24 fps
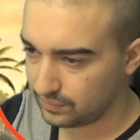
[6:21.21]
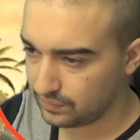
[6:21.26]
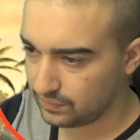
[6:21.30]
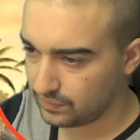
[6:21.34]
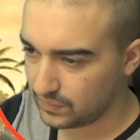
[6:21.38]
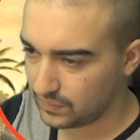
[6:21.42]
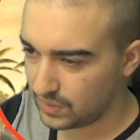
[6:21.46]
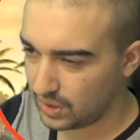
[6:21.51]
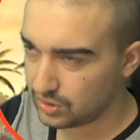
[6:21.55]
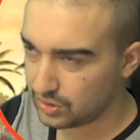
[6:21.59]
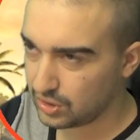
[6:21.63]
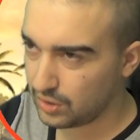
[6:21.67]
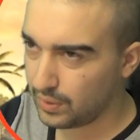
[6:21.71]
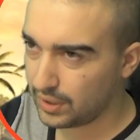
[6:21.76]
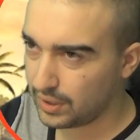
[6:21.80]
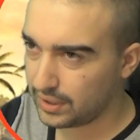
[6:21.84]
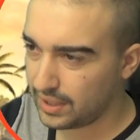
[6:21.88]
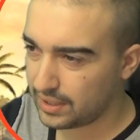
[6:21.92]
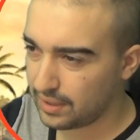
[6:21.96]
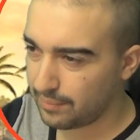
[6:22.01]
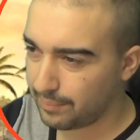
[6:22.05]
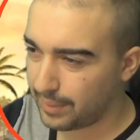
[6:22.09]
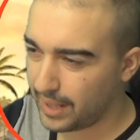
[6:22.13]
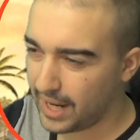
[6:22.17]
I do want
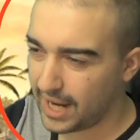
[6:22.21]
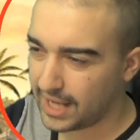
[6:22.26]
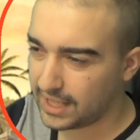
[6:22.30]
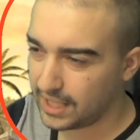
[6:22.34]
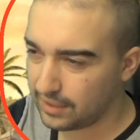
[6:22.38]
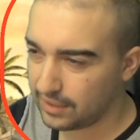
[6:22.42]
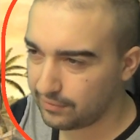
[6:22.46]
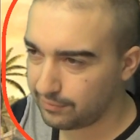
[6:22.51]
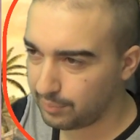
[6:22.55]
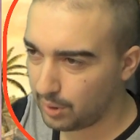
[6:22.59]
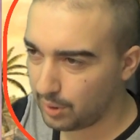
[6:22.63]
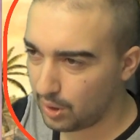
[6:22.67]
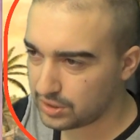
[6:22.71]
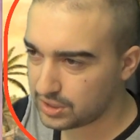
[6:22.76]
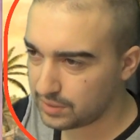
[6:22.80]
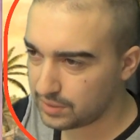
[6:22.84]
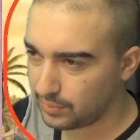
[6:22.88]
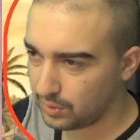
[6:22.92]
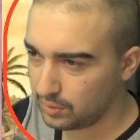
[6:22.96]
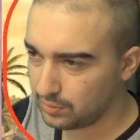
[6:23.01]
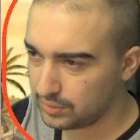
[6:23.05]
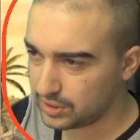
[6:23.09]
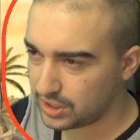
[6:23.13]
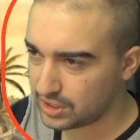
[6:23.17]
another pen if
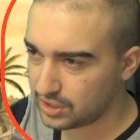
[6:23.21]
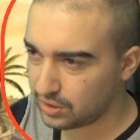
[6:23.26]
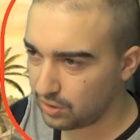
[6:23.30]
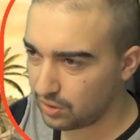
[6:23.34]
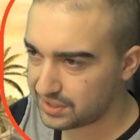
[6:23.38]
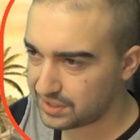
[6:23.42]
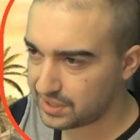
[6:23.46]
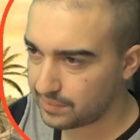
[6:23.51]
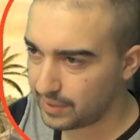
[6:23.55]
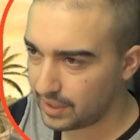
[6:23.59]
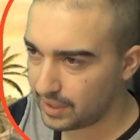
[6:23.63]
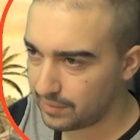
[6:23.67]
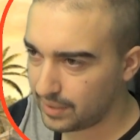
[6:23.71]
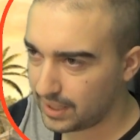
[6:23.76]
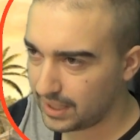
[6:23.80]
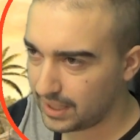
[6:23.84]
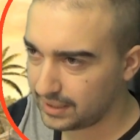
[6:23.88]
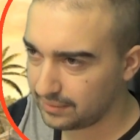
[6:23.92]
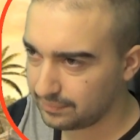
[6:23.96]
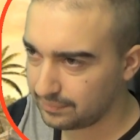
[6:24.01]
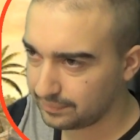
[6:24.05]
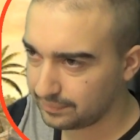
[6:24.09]
possible, which just costs a bit of money.